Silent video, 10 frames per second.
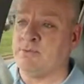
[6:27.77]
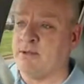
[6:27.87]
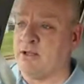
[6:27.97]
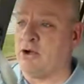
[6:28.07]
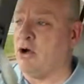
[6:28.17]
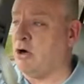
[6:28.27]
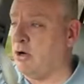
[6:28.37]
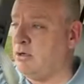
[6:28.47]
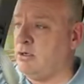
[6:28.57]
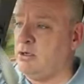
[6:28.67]
Who knows about the
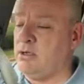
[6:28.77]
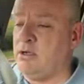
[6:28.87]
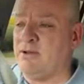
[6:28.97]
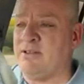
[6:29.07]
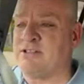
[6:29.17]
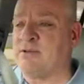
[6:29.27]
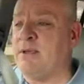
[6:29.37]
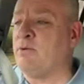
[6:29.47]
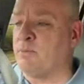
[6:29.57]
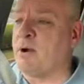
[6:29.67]
car?
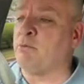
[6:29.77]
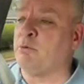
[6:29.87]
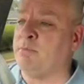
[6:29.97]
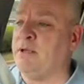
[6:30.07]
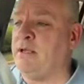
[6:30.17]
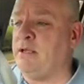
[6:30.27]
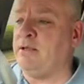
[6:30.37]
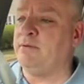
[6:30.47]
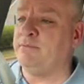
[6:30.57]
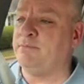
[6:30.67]
The cement will
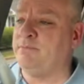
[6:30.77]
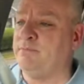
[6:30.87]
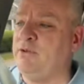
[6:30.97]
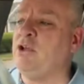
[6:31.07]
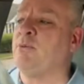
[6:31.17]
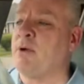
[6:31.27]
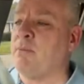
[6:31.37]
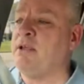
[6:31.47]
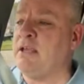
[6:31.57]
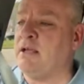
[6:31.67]
you
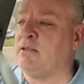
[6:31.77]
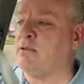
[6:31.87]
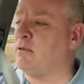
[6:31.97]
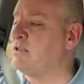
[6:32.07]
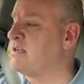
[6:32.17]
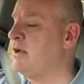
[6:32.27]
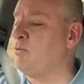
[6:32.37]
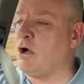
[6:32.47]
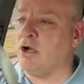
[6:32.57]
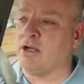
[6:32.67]
could probably get the
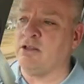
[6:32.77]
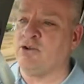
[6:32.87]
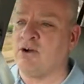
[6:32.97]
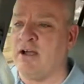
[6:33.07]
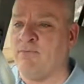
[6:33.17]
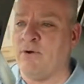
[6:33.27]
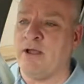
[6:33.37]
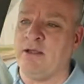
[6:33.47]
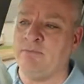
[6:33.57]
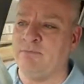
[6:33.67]
sidewalk and the
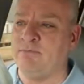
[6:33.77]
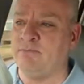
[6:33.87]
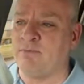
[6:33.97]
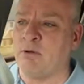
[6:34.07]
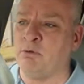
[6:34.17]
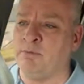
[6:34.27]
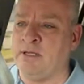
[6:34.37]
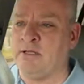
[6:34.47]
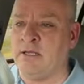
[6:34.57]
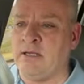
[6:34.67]
driveway
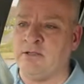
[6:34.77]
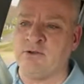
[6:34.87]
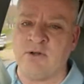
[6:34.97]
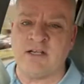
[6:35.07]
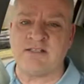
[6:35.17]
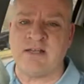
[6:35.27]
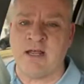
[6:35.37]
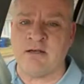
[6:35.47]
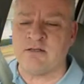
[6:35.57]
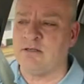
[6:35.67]
probably clean to an
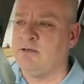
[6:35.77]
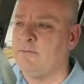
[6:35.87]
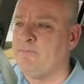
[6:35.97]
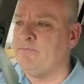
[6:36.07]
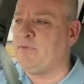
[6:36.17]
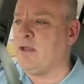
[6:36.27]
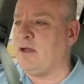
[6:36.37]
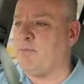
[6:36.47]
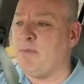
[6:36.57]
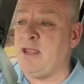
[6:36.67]
extent.
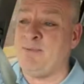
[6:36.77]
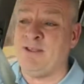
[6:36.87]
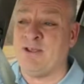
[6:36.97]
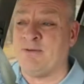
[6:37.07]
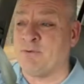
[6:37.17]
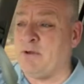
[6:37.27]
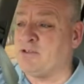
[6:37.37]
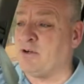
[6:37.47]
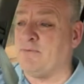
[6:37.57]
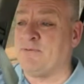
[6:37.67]
Maybe you have to
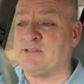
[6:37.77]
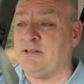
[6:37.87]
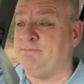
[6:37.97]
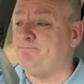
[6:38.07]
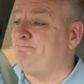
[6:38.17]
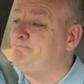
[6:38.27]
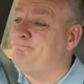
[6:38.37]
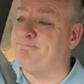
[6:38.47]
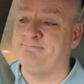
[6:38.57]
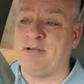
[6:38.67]
resurface it,
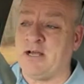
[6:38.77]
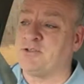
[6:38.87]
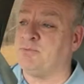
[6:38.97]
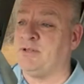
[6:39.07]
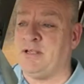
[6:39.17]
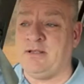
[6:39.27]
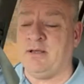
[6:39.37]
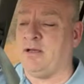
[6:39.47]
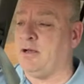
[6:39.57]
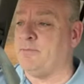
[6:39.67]
possibly.
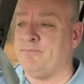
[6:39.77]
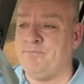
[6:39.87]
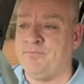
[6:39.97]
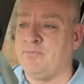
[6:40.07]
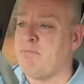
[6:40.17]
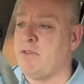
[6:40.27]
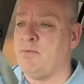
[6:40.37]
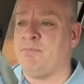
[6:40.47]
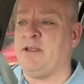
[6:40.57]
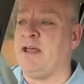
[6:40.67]

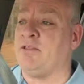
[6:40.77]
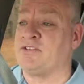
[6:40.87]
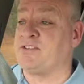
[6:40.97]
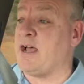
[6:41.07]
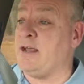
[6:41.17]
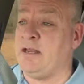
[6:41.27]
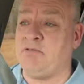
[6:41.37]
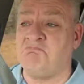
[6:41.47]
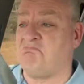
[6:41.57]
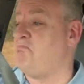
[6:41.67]
But yeah, the
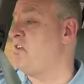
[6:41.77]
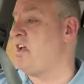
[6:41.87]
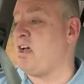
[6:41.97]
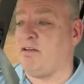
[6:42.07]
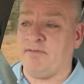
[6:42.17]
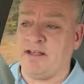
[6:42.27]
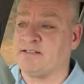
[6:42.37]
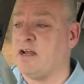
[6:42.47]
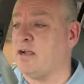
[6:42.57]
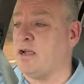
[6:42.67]
siding, nah, that's
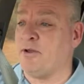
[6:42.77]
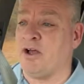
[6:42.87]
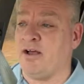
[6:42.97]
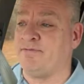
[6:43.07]
not coming off.